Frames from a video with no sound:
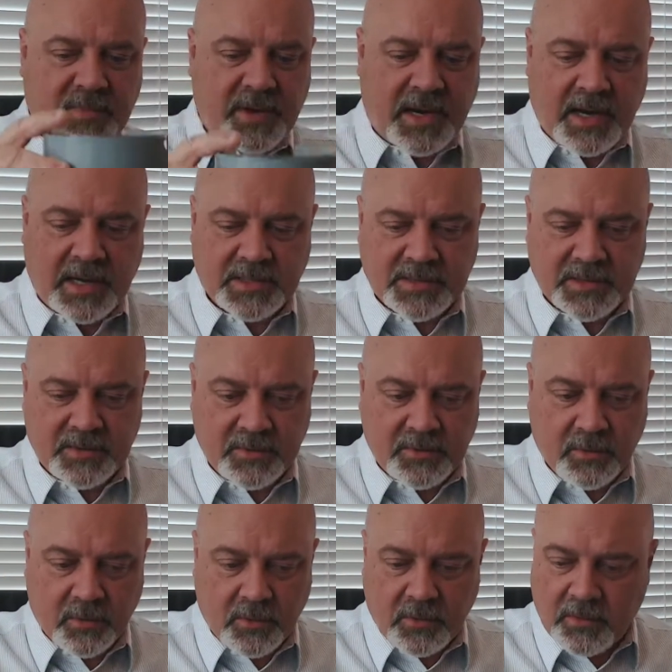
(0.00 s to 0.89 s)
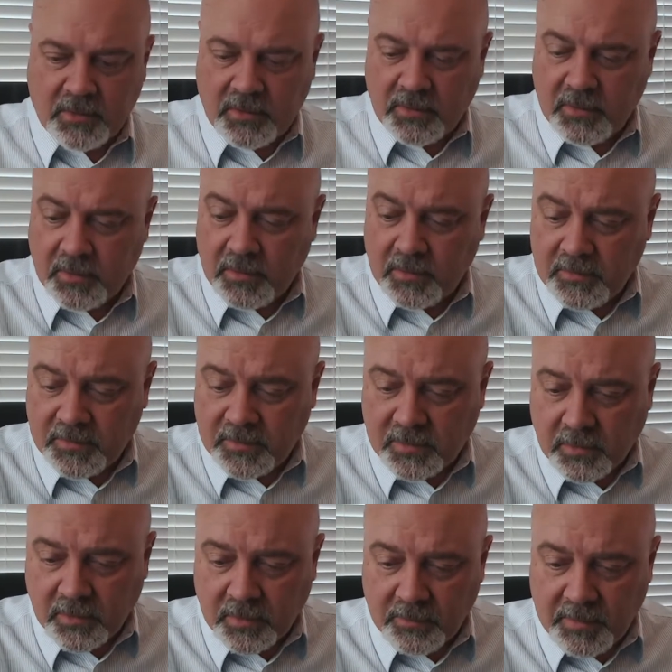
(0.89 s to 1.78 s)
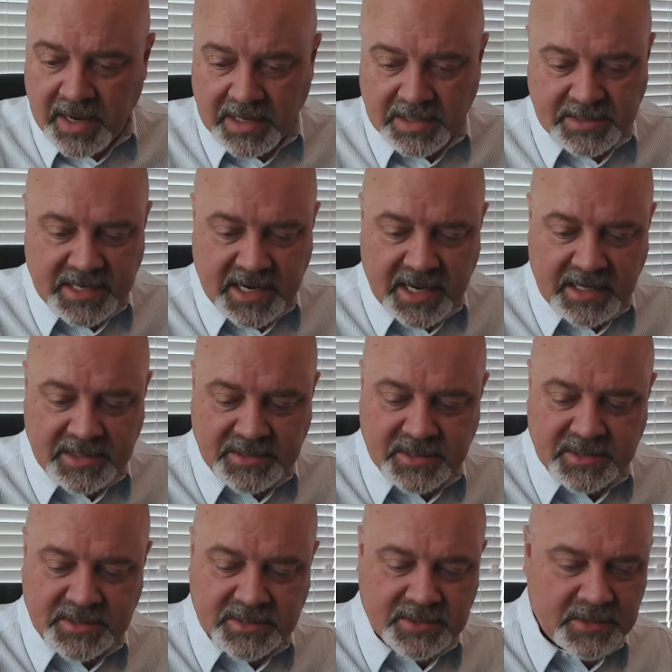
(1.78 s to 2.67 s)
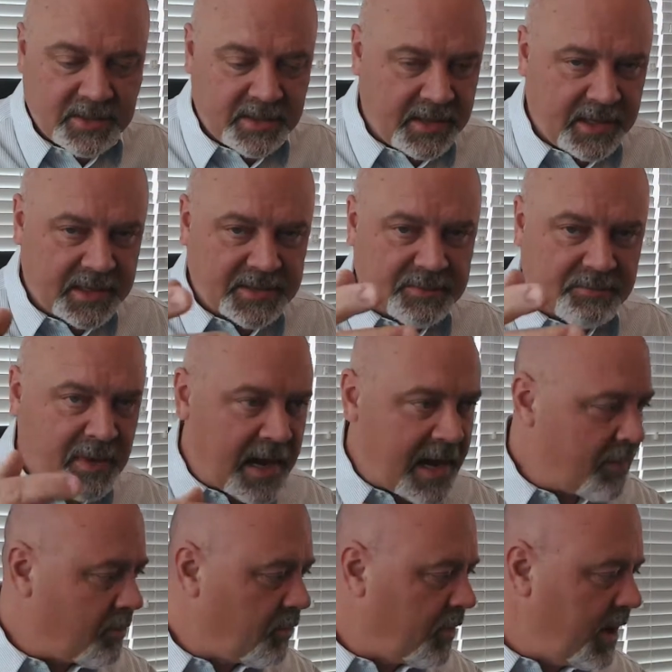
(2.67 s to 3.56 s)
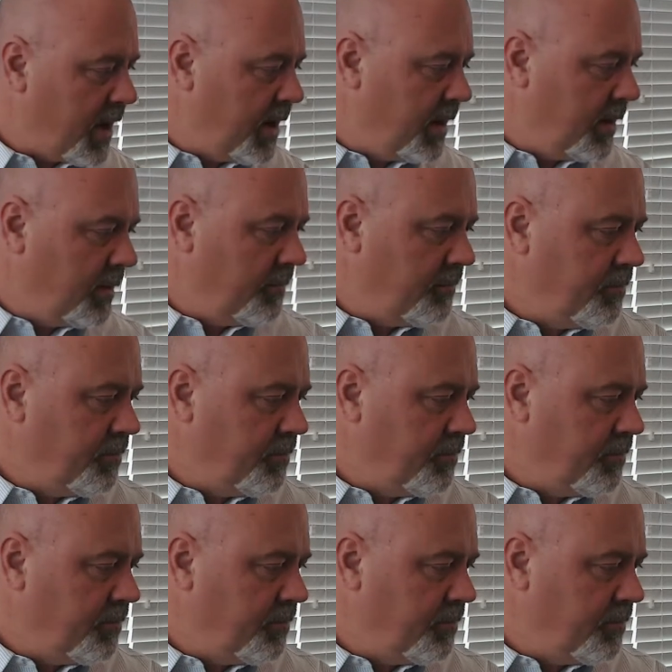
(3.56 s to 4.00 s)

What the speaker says: box in order so it maintains its mop rating.